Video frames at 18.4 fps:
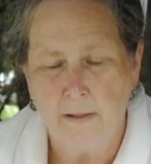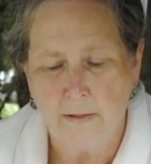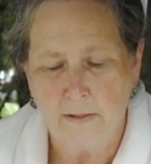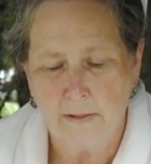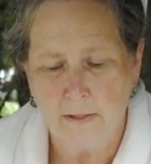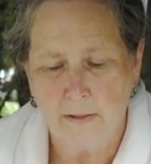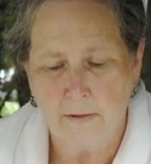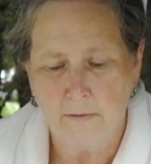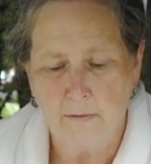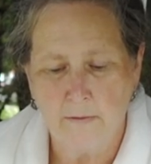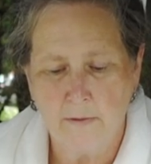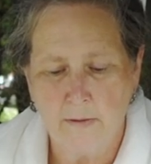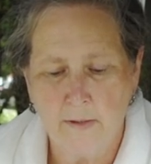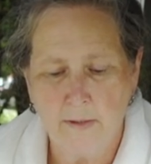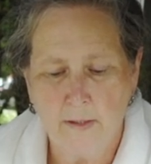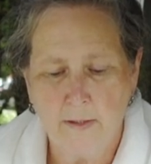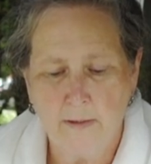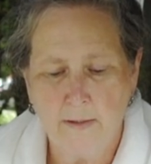So
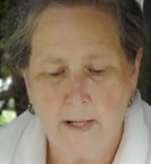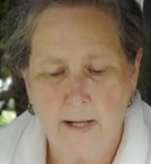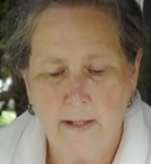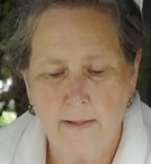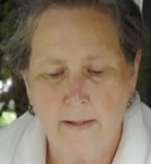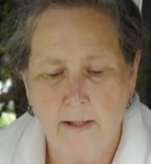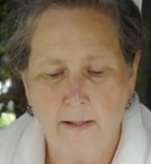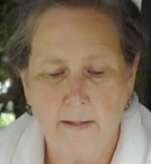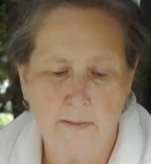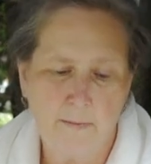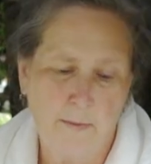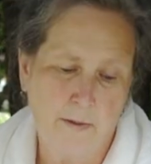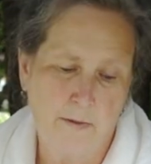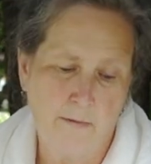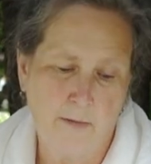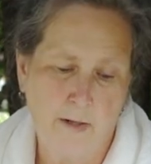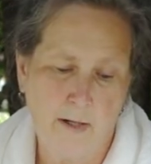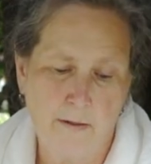that has been
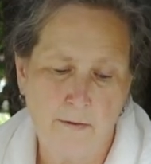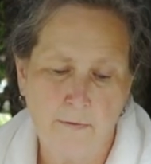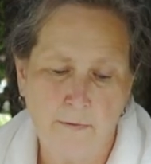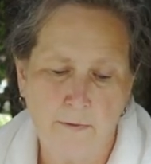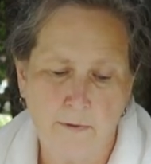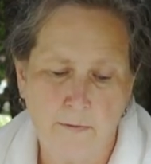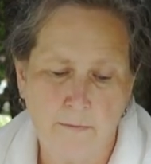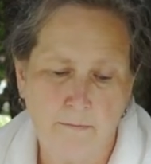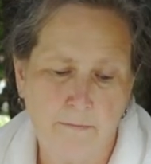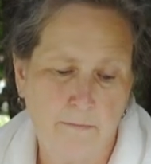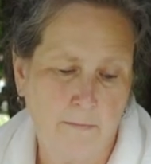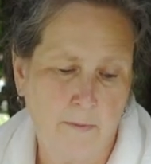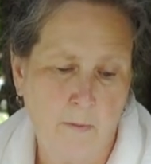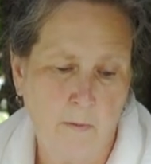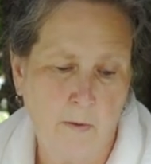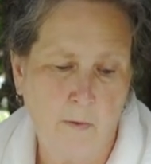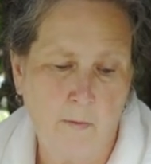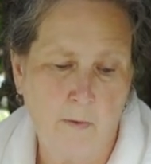around for
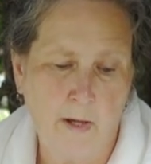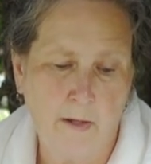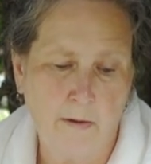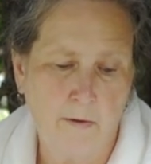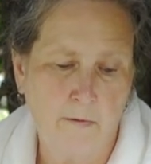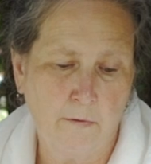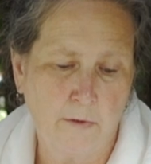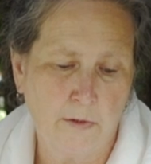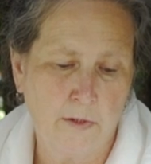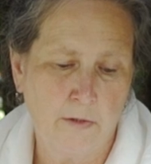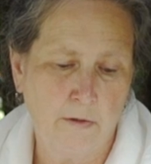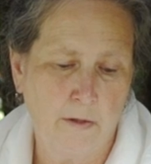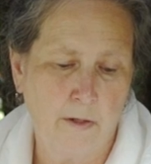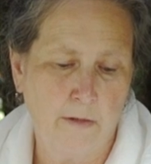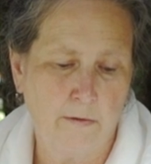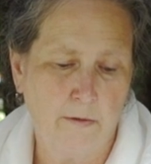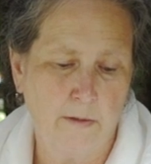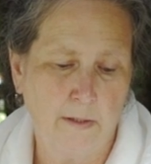well over
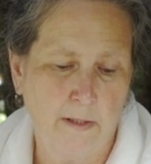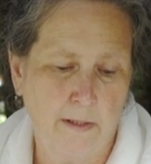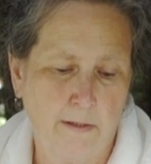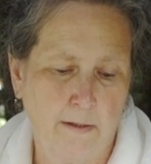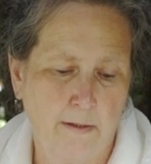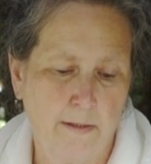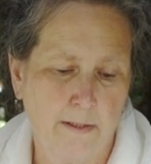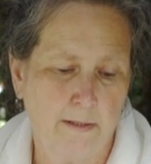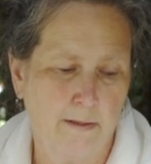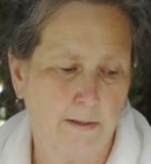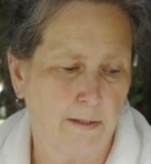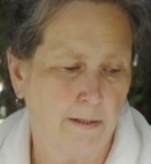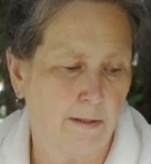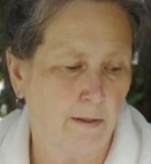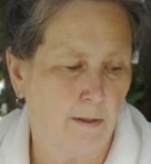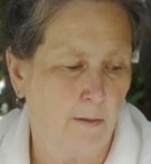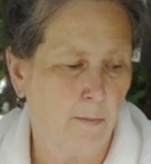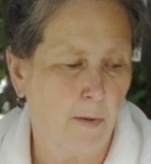200 years and
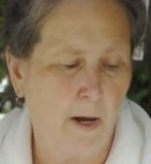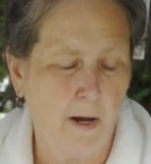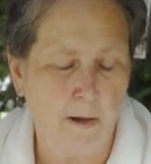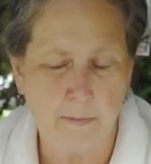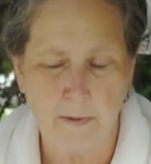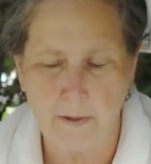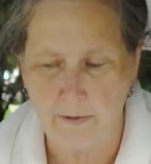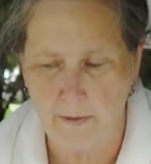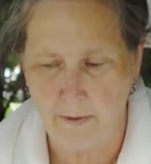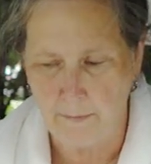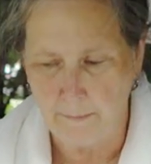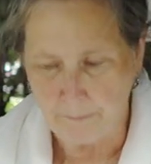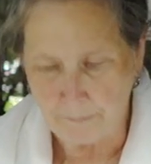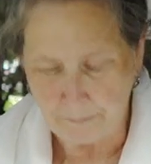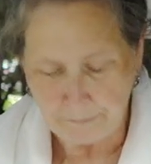still popular.